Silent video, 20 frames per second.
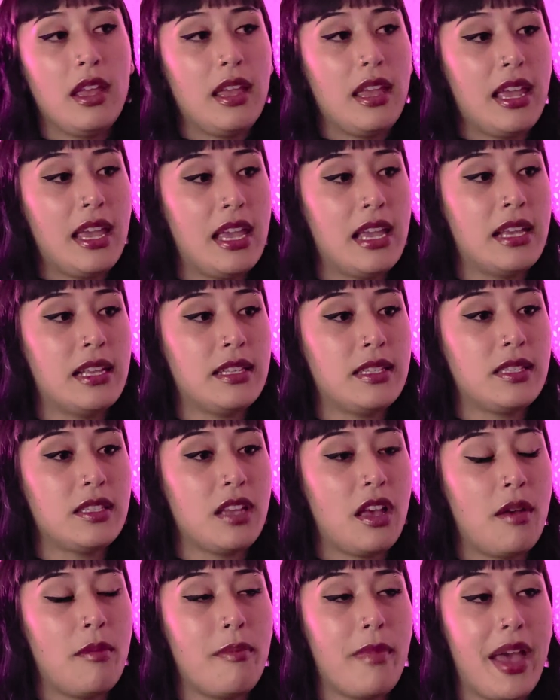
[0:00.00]
is
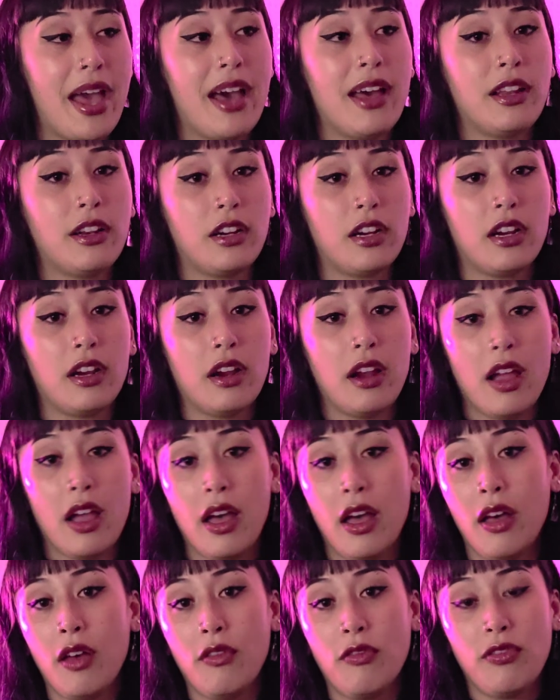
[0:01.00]
a matter
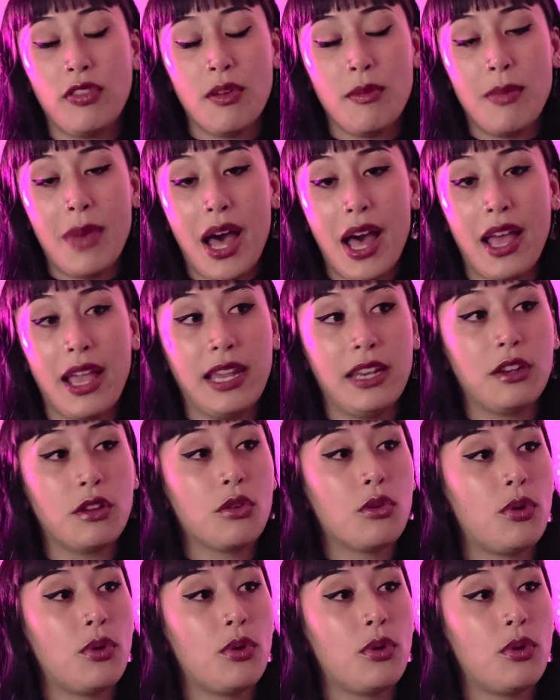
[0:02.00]
of the mind,